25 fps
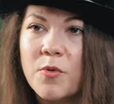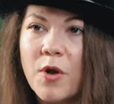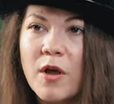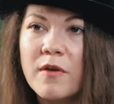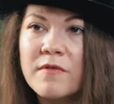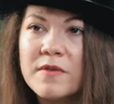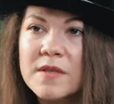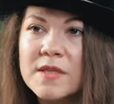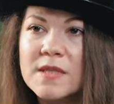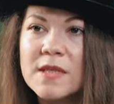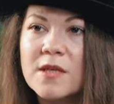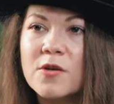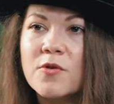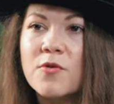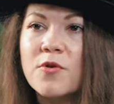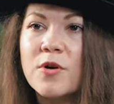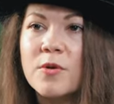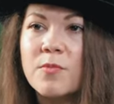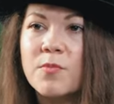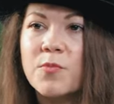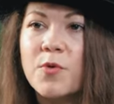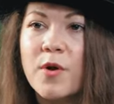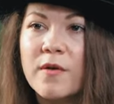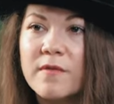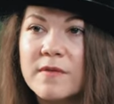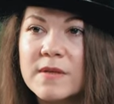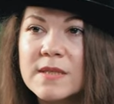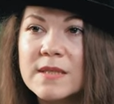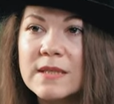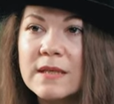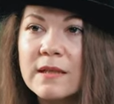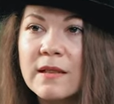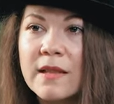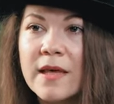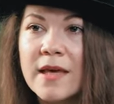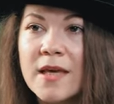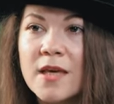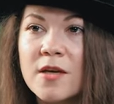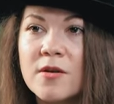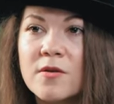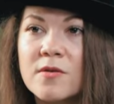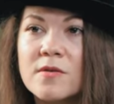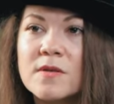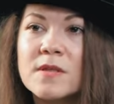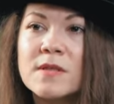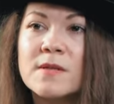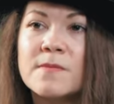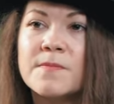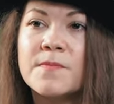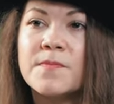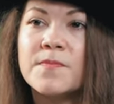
privacy coin, privacy layers,